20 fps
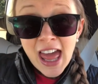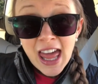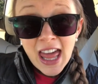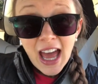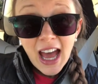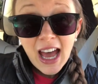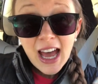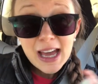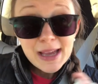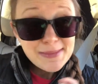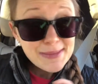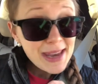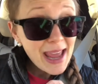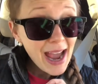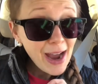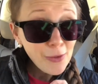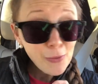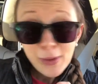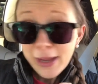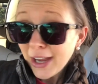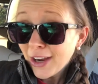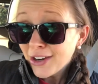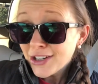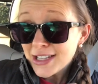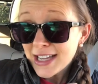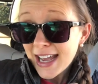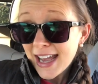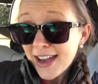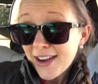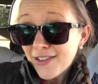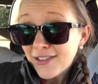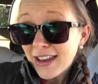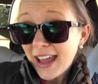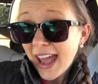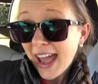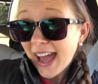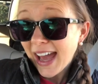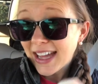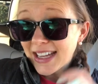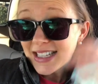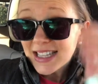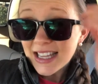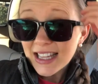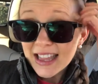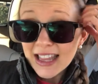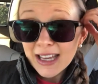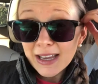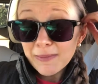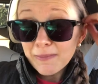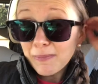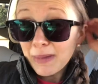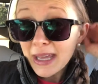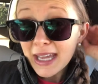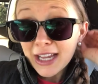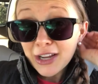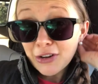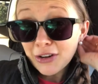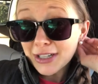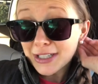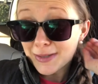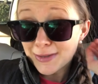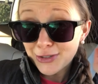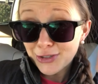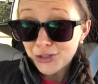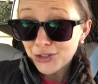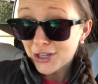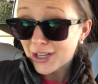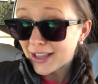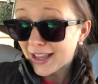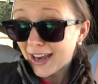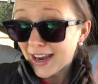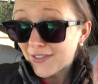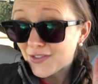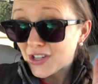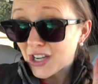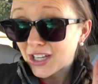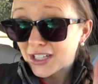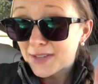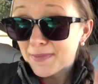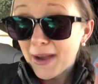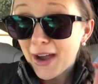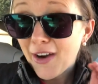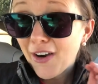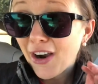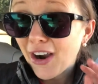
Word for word: now we are down at the big Christmas tree that I've talked about.